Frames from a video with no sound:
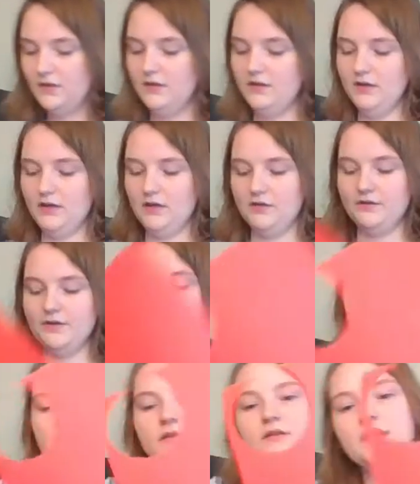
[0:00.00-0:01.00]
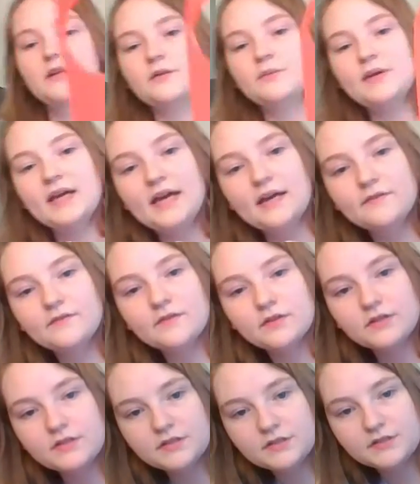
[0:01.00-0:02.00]
Alright, there we have a
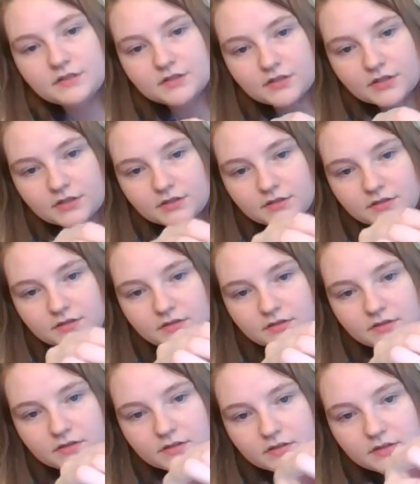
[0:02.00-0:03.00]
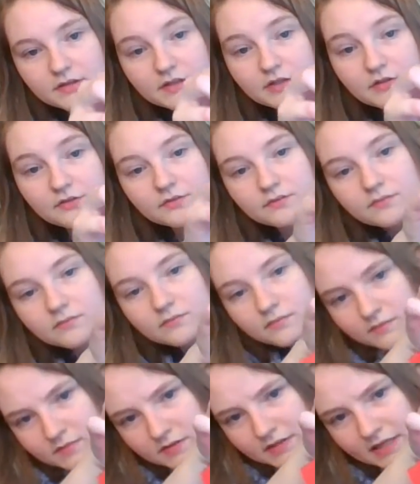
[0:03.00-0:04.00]
good circle. Kind
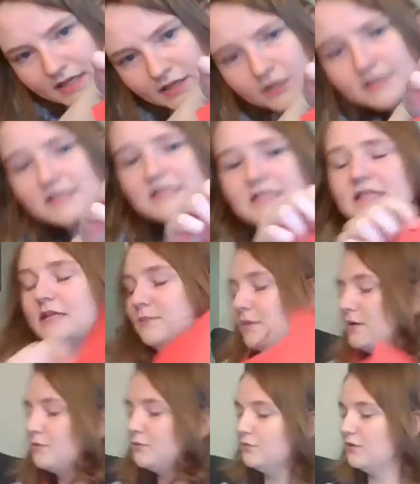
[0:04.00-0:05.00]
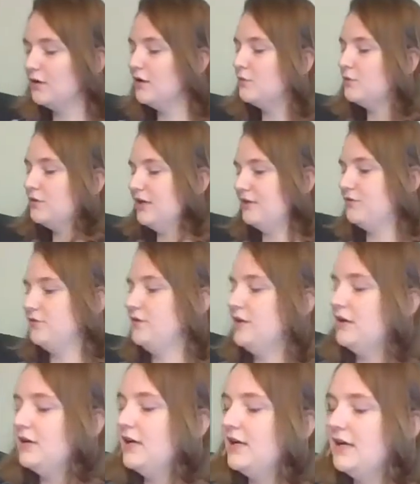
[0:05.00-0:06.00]
of hard to see, but we'll get through it.
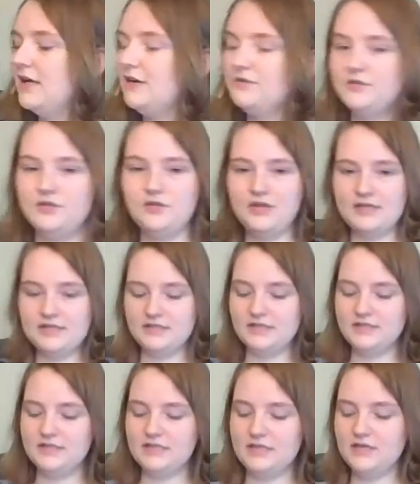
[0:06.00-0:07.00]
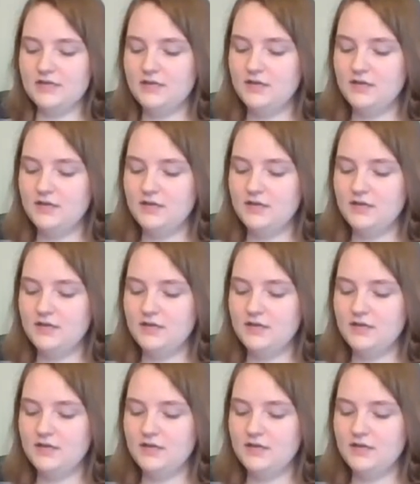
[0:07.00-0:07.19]
I'll cut it out so you guys can see.